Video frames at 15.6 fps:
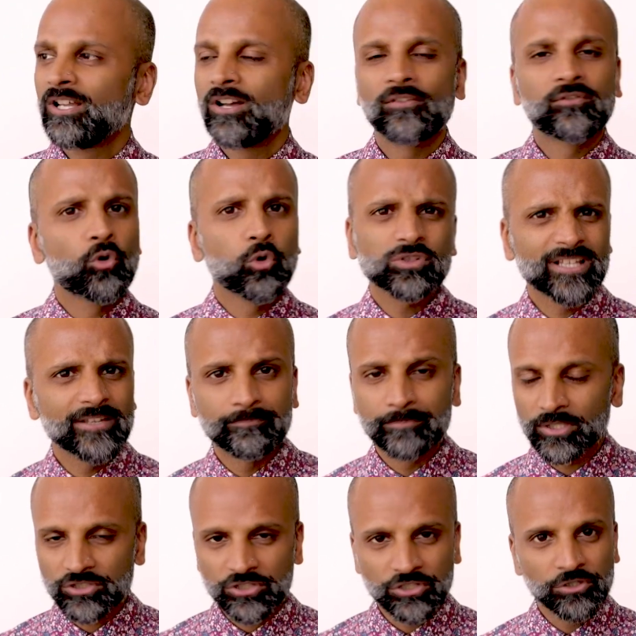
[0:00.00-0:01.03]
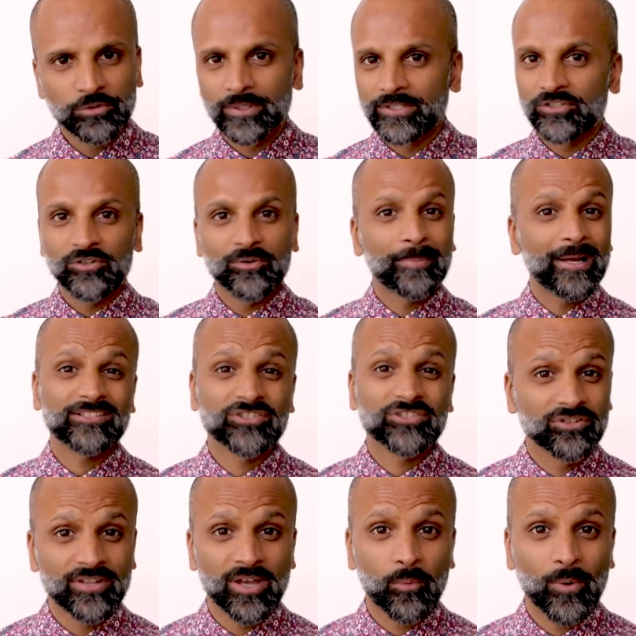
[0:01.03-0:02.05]
Of course, they booked you and you're about to
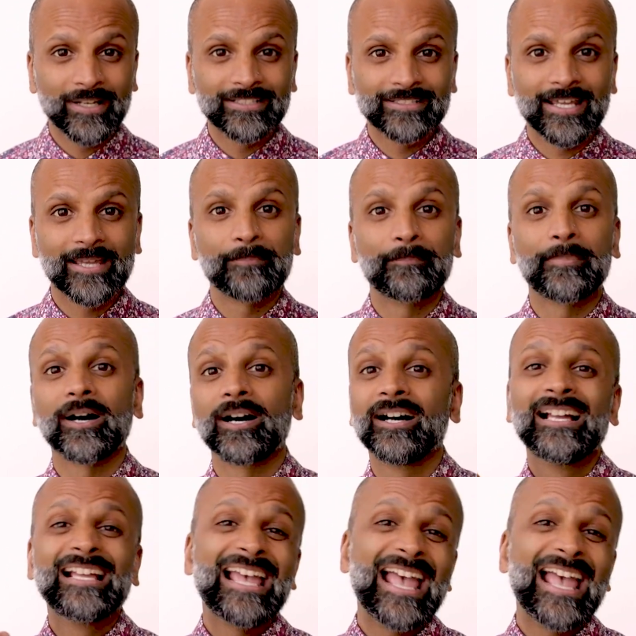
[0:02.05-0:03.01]
shoot their wedding day, but